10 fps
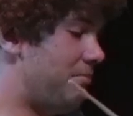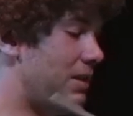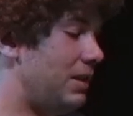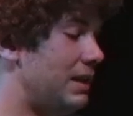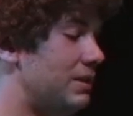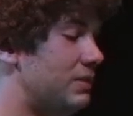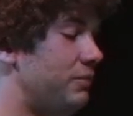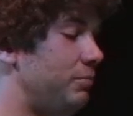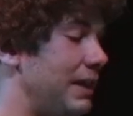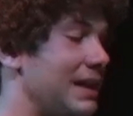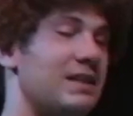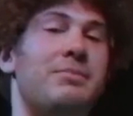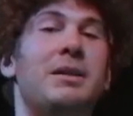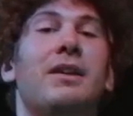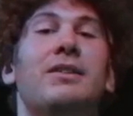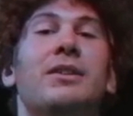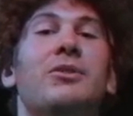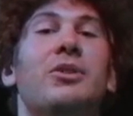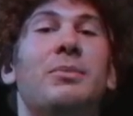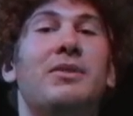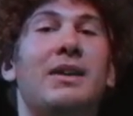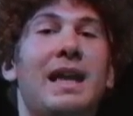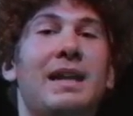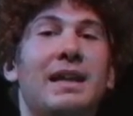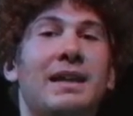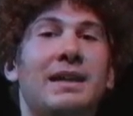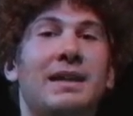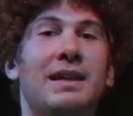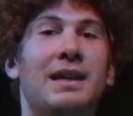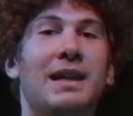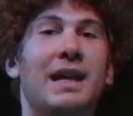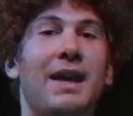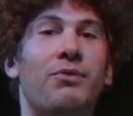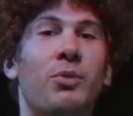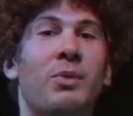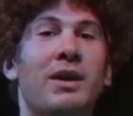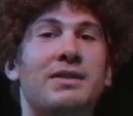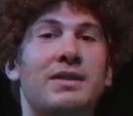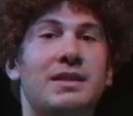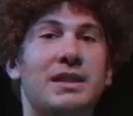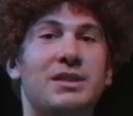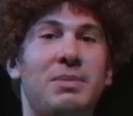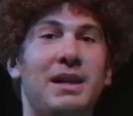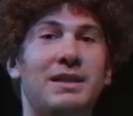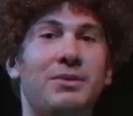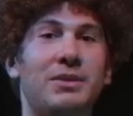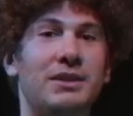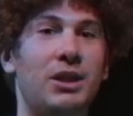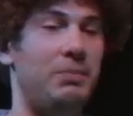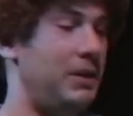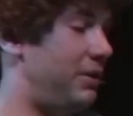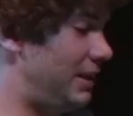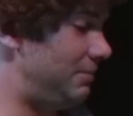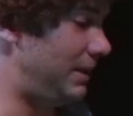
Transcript: because YouTube decided that everyone wants to see us painting with a little period